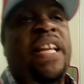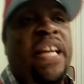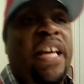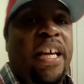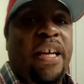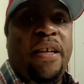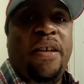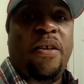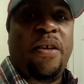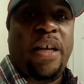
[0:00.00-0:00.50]
And
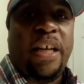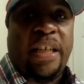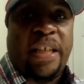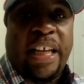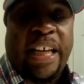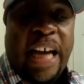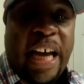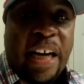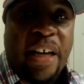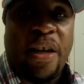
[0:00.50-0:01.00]

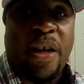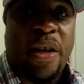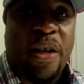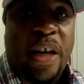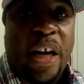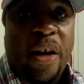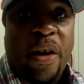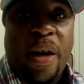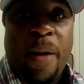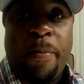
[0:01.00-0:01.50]
they got
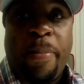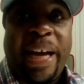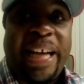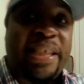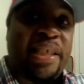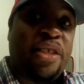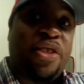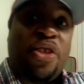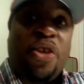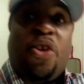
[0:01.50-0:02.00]
on their
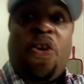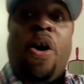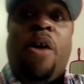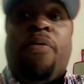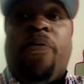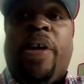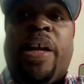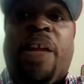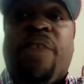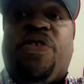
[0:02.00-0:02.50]
bikes and took
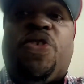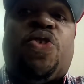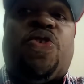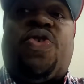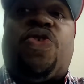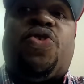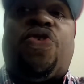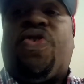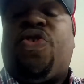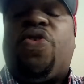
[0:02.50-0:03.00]
off running.
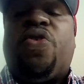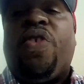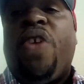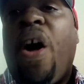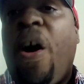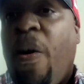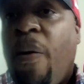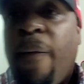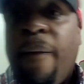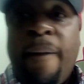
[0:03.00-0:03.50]

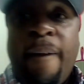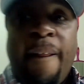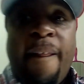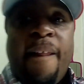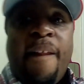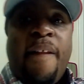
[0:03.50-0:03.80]
Gone.